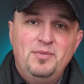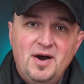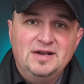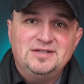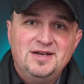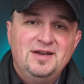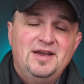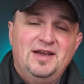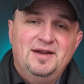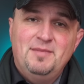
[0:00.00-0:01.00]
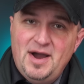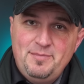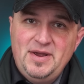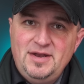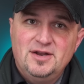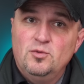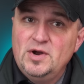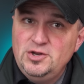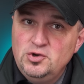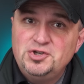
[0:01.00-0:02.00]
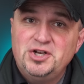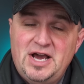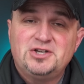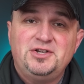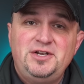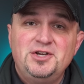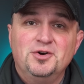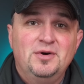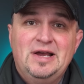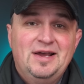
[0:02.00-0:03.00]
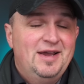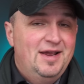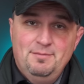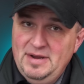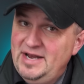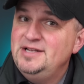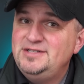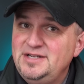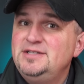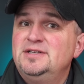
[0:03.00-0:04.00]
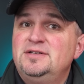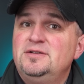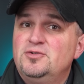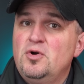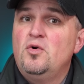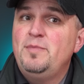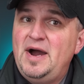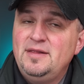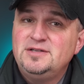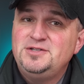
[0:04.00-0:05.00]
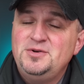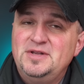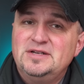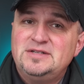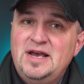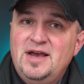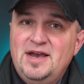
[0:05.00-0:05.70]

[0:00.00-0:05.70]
But in my opinion, what you should actually do, and many seasoned drone pilots do this,